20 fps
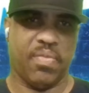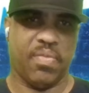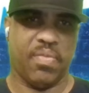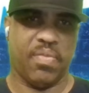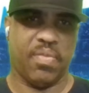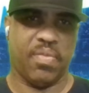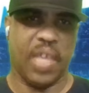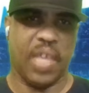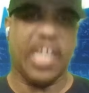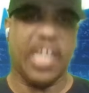
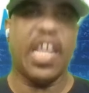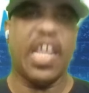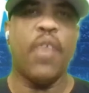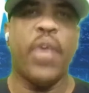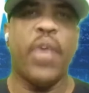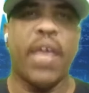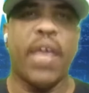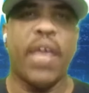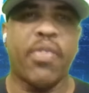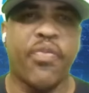And then
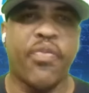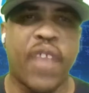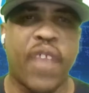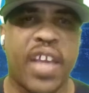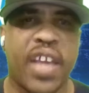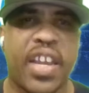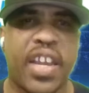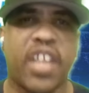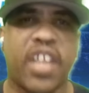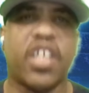we have to
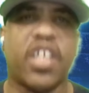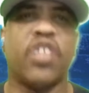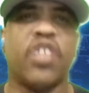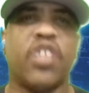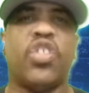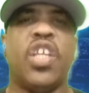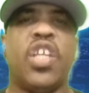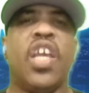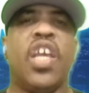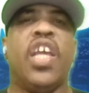find out
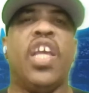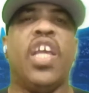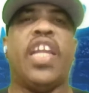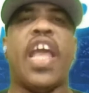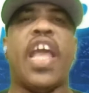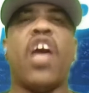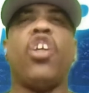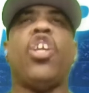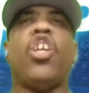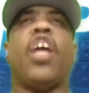because
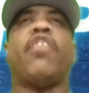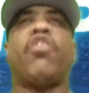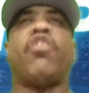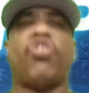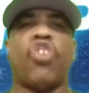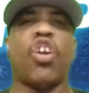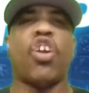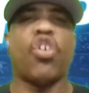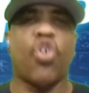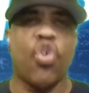now you have to
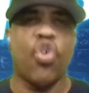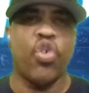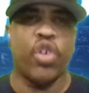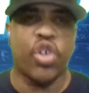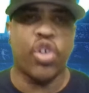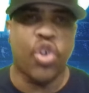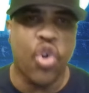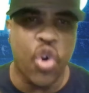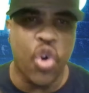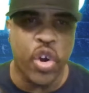start going
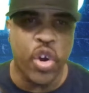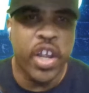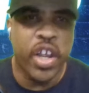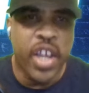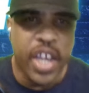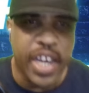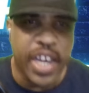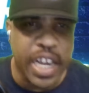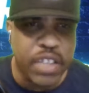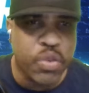to court.
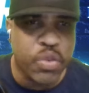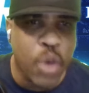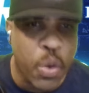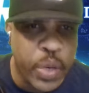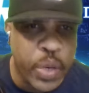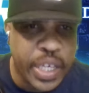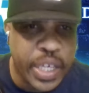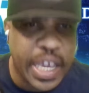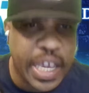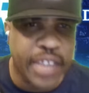And that's where
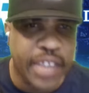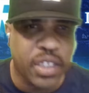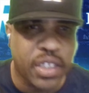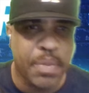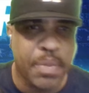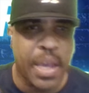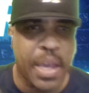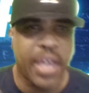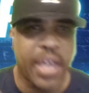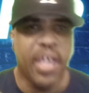we catch him
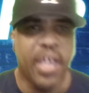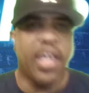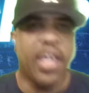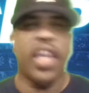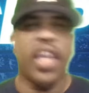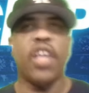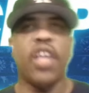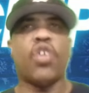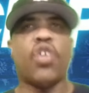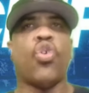at.
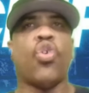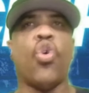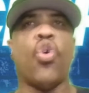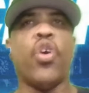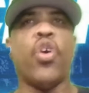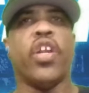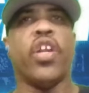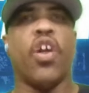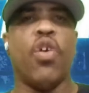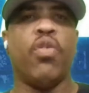In
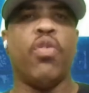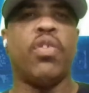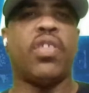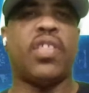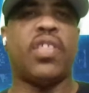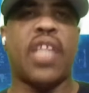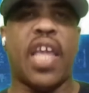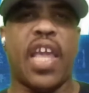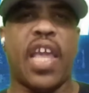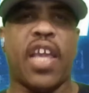court, on the
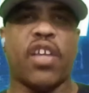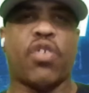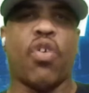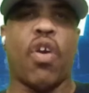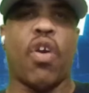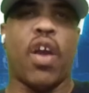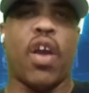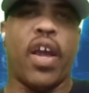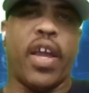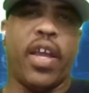stand,
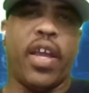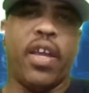crying.